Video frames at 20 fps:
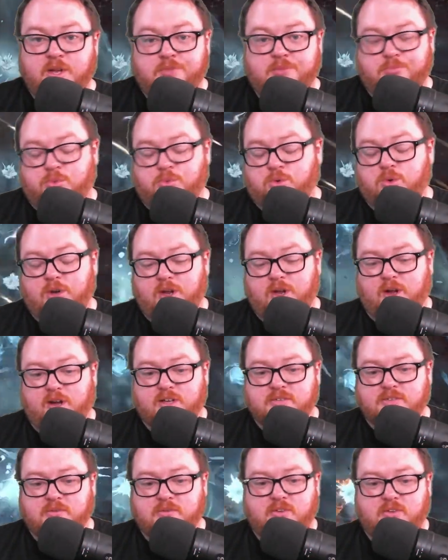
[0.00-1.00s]
Pretty awesome. I
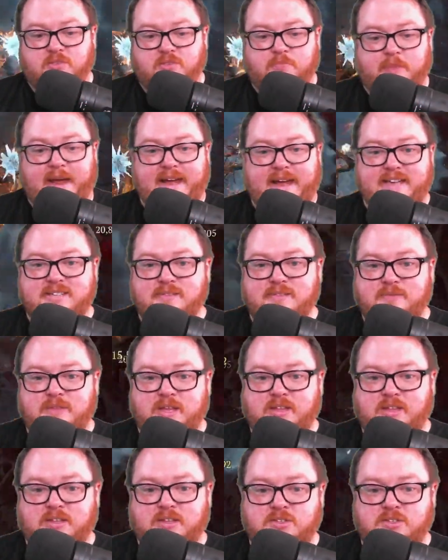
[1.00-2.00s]
mean, it's a passive thing
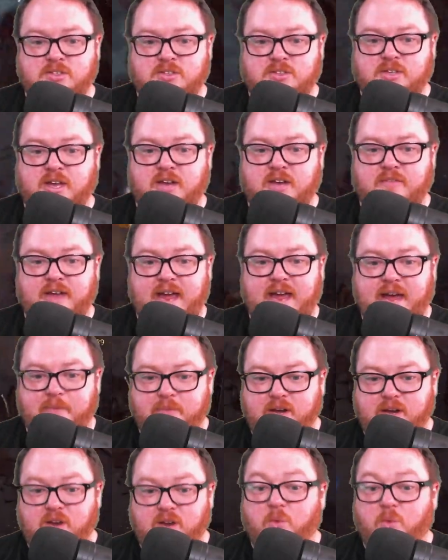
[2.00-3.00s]
that's just kind of
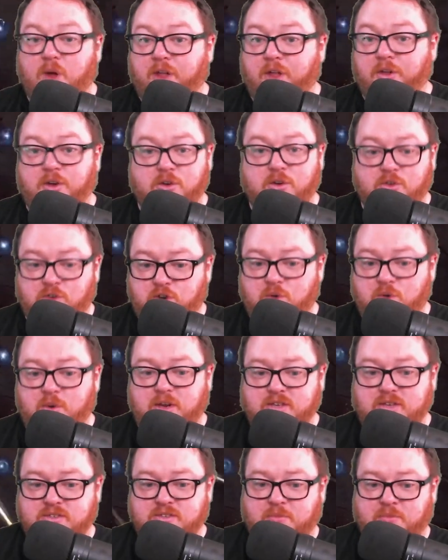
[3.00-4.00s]
happening while you're doing
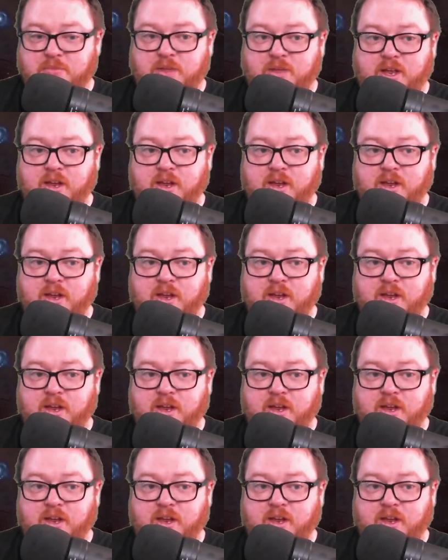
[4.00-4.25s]
something.